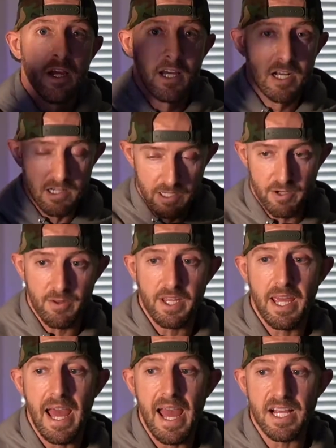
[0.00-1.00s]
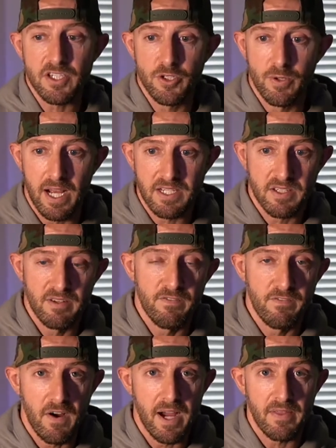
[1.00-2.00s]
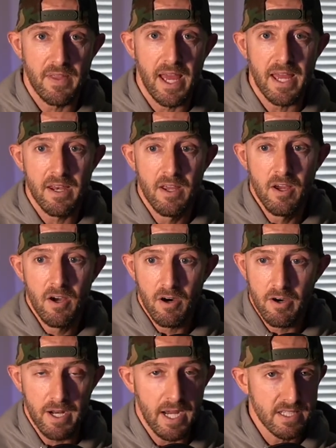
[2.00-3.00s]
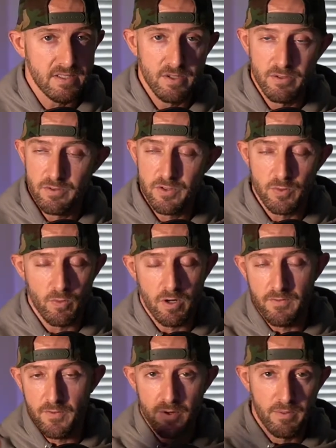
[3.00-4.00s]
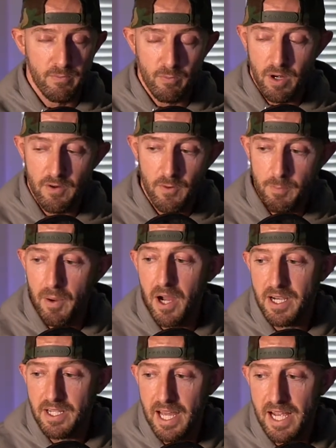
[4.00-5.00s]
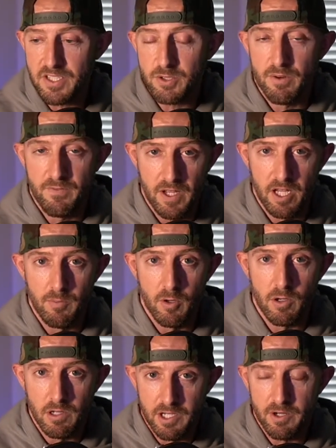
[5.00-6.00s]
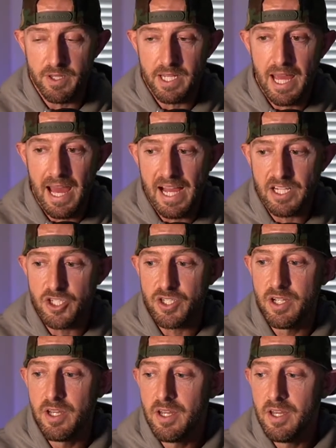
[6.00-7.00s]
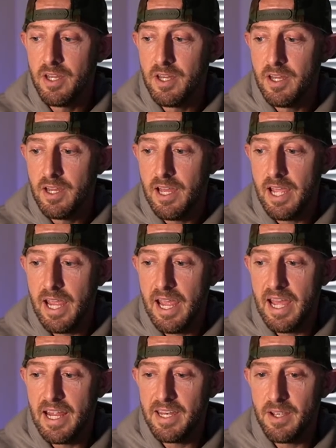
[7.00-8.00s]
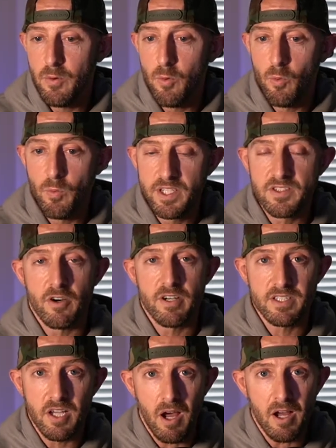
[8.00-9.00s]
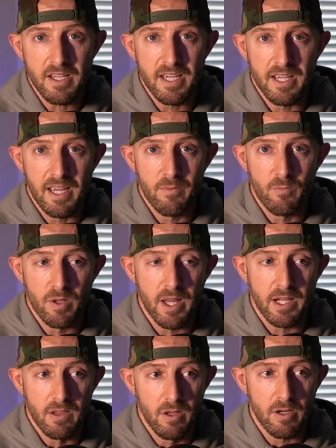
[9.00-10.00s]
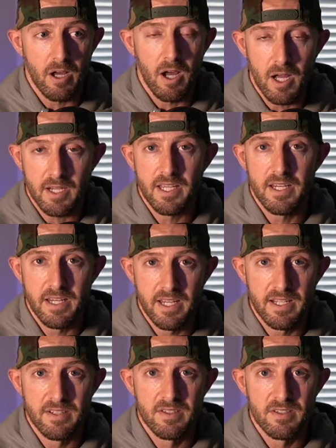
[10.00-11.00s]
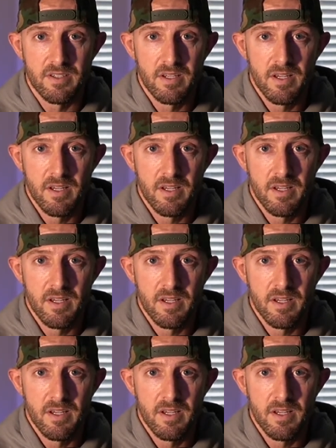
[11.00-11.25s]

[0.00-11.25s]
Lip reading: Clear the Cash. You guys can find that on iTunes, wherever podcasts are available. Clear the Cash. And we started talking, and we're like, look, hockey needs